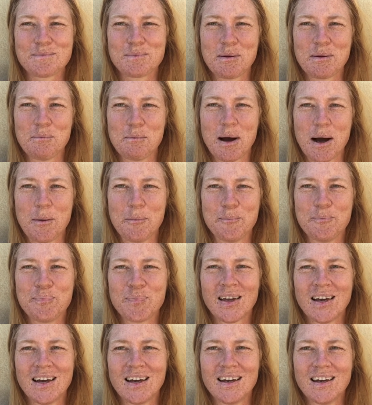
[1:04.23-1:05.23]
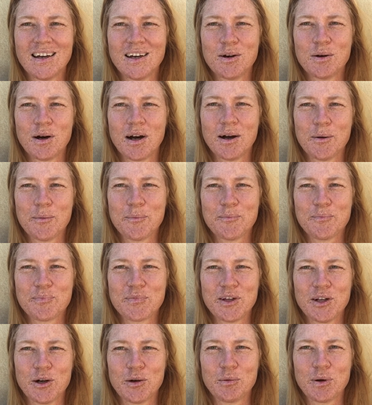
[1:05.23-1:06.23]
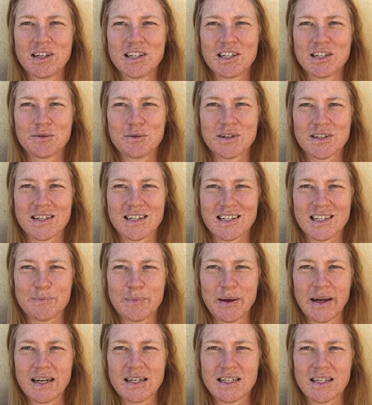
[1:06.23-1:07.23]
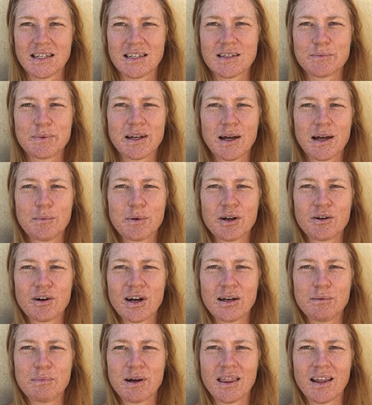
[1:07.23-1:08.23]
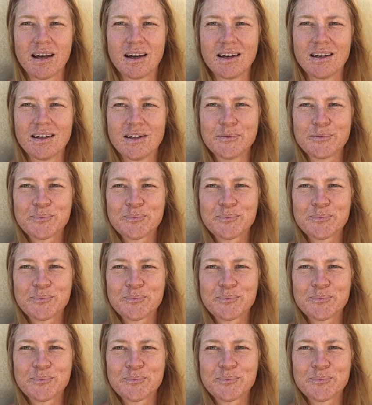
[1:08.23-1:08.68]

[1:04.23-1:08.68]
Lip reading: my mum, when she was expecting to become a grandmother.